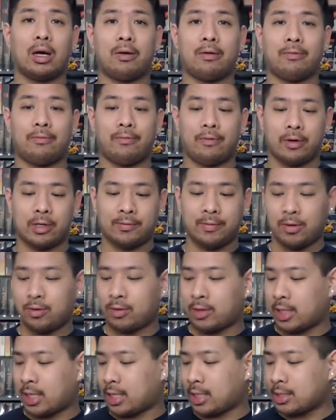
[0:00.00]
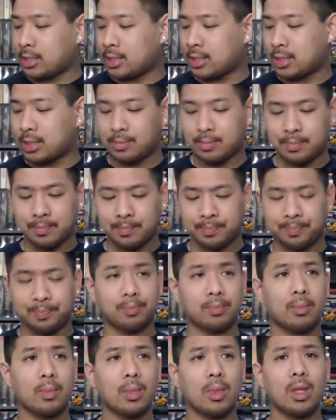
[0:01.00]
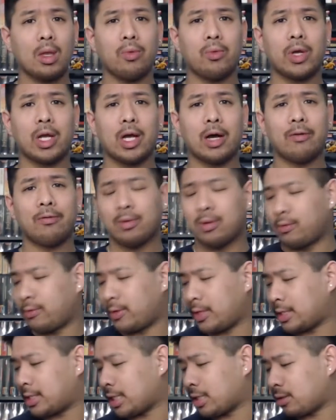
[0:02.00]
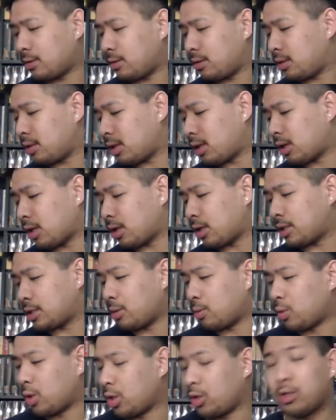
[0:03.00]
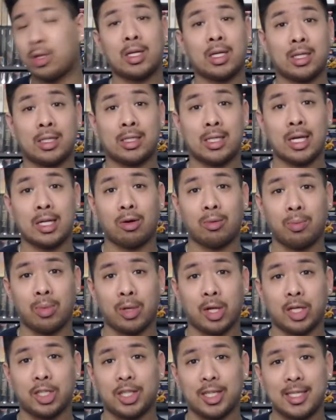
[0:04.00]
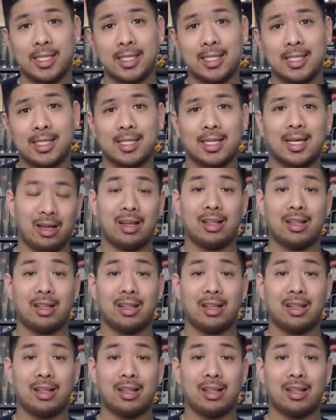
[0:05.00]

first few things we got from the retail are some World of Nintendo plushies.